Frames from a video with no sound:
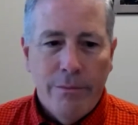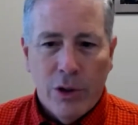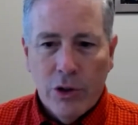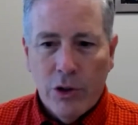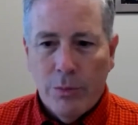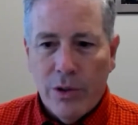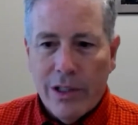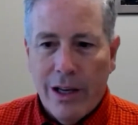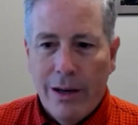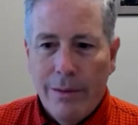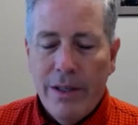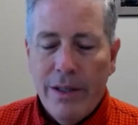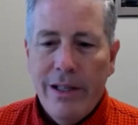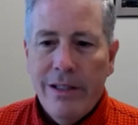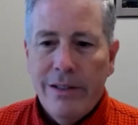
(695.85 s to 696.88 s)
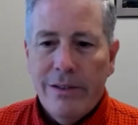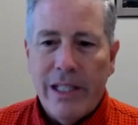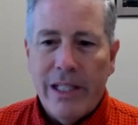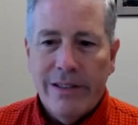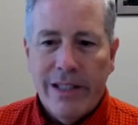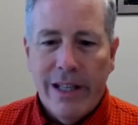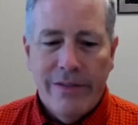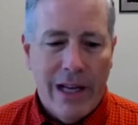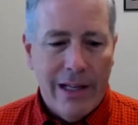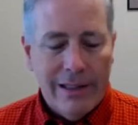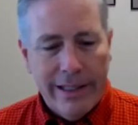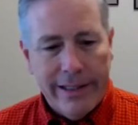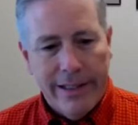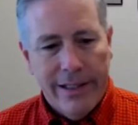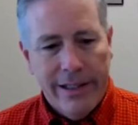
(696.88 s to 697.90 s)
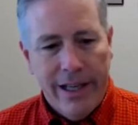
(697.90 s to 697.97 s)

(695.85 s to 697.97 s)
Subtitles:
multiple companies because they've got like a